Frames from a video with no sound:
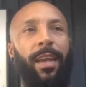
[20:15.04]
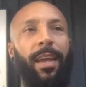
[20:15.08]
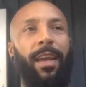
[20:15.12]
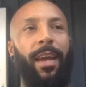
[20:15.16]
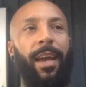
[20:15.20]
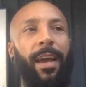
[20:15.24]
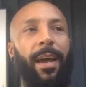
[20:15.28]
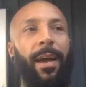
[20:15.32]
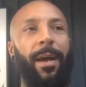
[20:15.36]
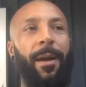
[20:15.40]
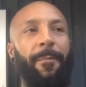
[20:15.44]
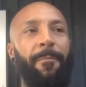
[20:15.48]

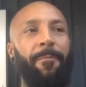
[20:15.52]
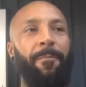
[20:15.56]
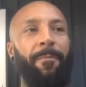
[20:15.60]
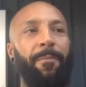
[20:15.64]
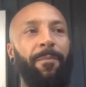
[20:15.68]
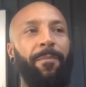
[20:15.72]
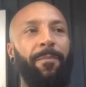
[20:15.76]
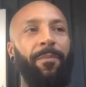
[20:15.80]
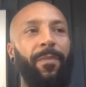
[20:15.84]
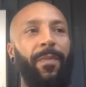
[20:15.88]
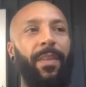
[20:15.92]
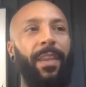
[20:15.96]
Um,
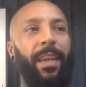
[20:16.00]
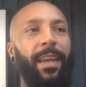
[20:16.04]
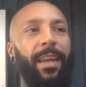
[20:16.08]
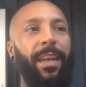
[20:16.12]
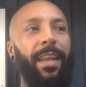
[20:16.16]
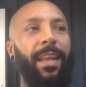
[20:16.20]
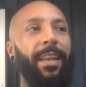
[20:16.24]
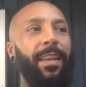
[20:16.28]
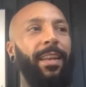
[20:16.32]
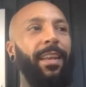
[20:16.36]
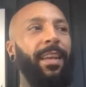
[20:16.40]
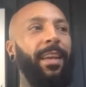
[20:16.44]
and
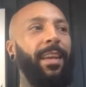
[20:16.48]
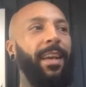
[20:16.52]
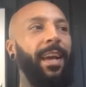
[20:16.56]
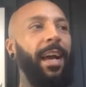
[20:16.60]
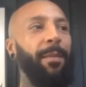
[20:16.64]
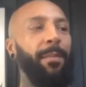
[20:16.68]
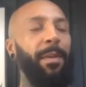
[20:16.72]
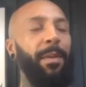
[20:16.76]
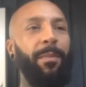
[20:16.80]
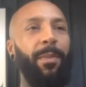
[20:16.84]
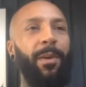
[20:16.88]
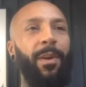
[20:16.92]
then I
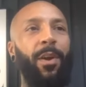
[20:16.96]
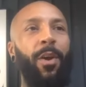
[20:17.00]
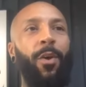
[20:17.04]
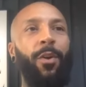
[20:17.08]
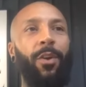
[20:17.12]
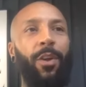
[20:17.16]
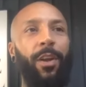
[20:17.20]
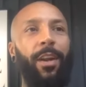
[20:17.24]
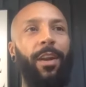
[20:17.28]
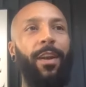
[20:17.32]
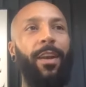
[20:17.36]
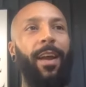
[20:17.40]
remember going
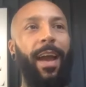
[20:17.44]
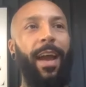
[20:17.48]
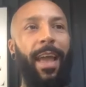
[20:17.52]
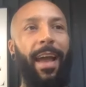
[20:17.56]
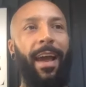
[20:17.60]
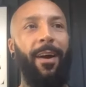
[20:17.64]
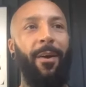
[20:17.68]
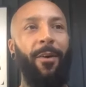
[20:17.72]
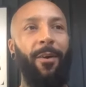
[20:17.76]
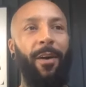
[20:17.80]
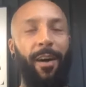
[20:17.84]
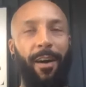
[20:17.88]
on a night
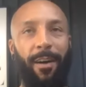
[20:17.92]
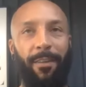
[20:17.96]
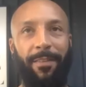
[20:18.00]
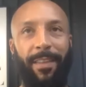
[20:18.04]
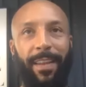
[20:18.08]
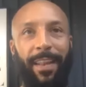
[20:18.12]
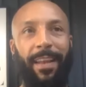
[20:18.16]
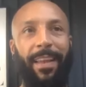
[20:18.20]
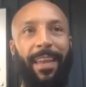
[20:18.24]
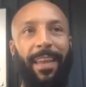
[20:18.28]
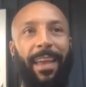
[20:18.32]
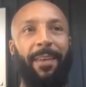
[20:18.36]
out after
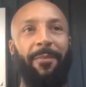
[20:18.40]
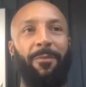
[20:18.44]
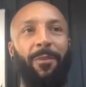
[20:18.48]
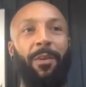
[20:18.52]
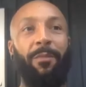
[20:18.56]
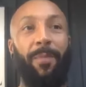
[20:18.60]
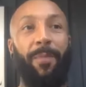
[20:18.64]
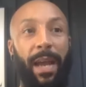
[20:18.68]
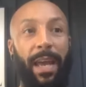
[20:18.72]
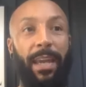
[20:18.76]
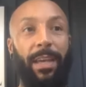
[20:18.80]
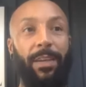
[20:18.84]
that game with
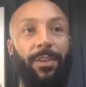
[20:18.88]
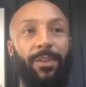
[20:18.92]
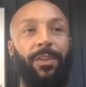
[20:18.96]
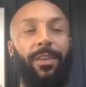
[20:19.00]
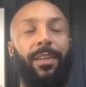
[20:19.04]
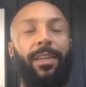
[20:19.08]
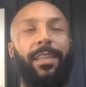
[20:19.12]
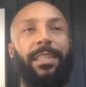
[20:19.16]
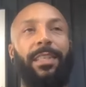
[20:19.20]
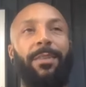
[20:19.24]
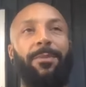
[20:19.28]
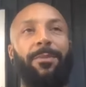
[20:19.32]
my agent
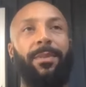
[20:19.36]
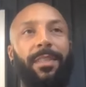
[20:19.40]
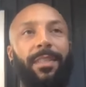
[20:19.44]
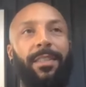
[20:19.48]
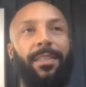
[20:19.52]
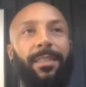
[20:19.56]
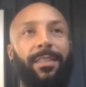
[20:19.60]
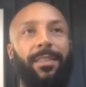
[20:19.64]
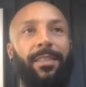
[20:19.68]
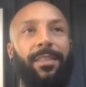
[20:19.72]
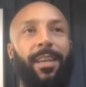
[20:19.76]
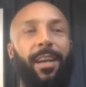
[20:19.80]
because he was
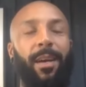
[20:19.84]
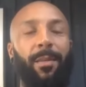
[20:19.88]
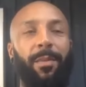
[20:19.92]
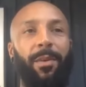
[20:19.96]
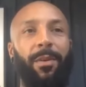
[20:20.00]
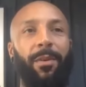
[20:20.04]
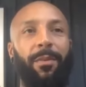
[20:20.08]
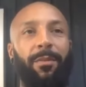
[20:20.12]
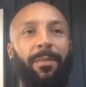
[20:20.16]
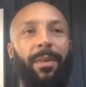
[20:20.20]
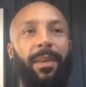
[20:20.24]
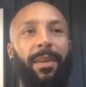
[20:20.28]
in Serbia
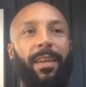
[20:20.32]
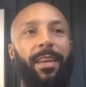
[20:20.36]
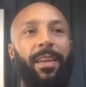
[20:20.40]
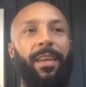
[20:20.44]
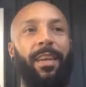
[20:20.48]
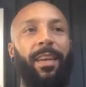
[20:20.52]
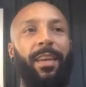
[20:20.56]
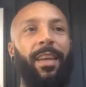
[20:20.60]
with me,